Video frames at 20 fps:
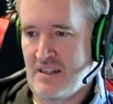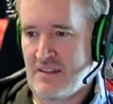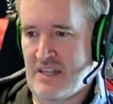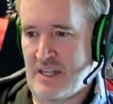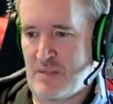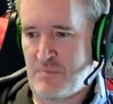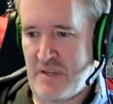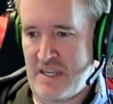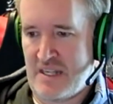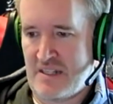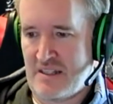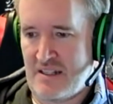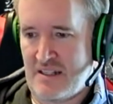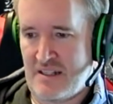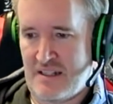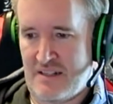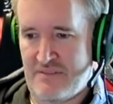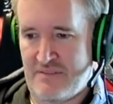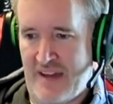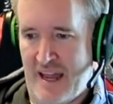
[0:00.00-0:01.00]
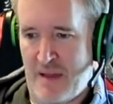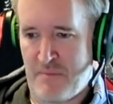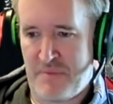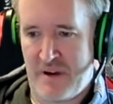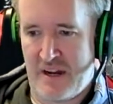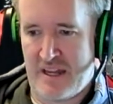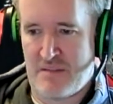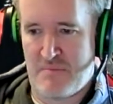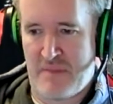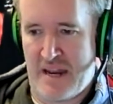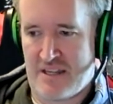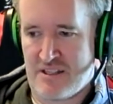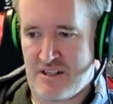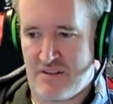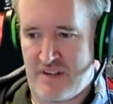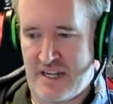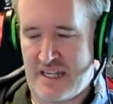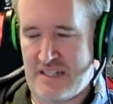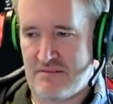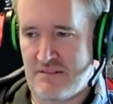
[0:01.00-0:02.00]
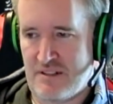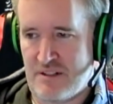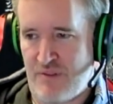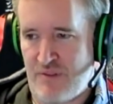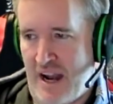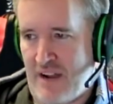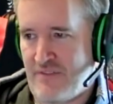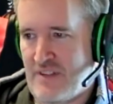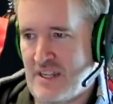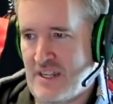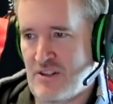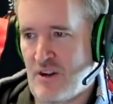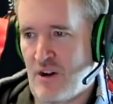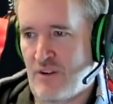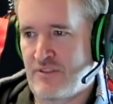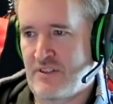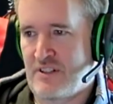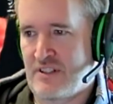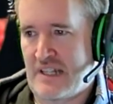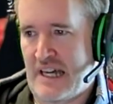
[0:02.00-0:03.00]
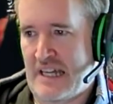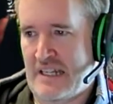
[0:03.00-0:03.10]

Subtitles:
there'd been a Vampire the Masquerade graphic novel,